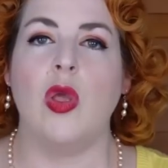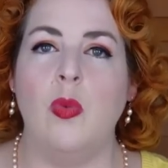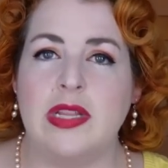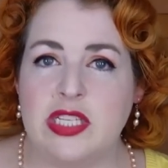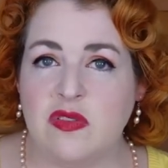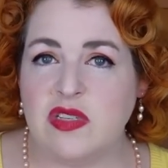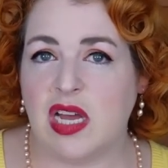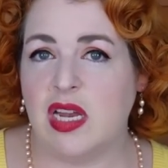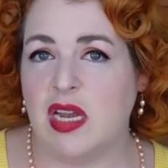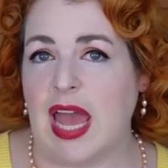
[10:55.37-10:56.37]
Once you've
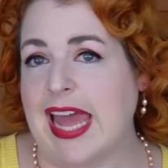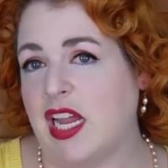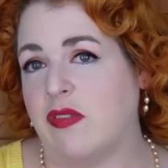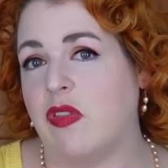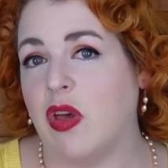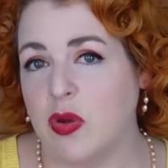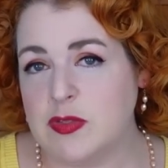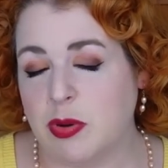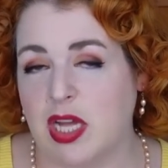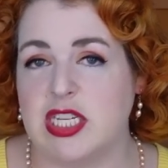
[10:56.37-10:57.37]
done any of
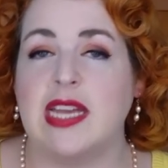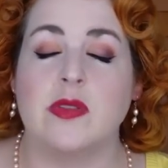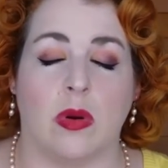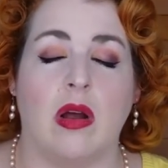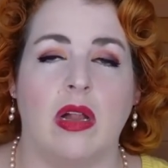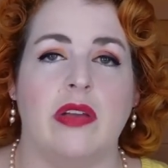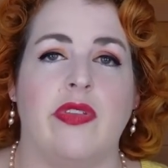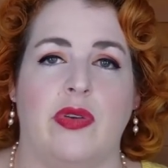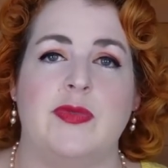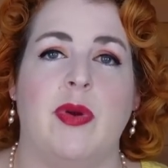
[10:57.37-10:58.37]
those projects or all of
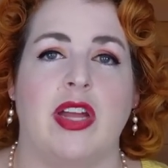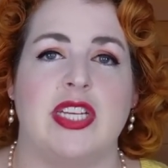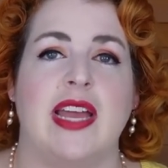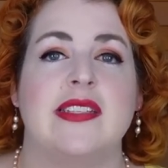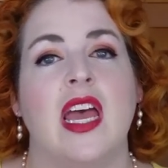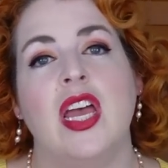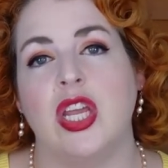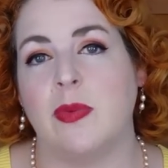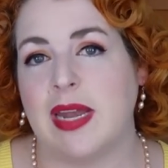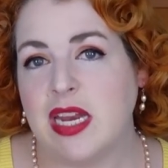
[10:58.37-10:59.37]
those projects,
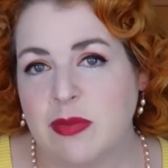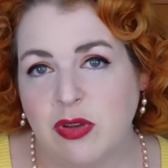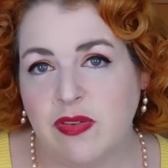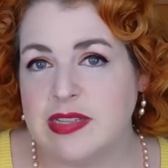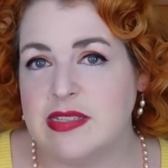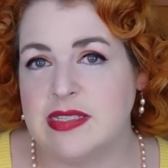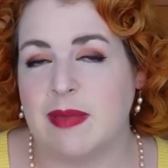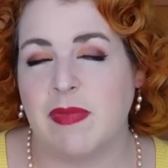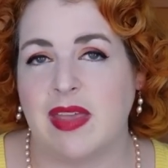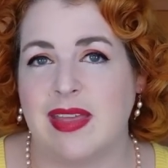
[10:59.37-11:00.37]
you're ready to move on to
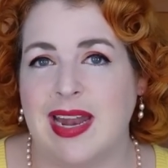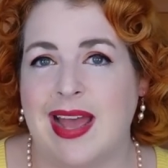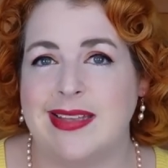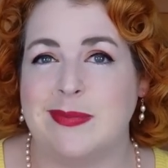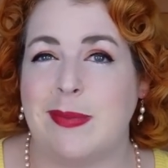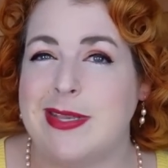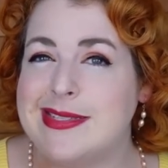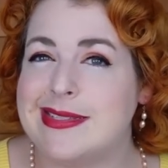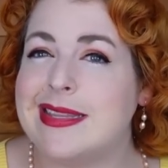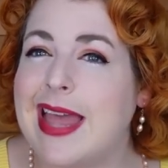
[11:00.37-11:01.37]
something that has maybe
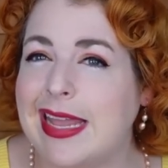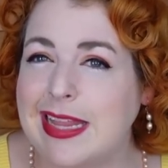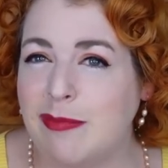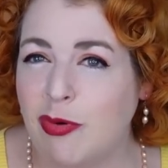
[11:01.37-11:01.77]
slightly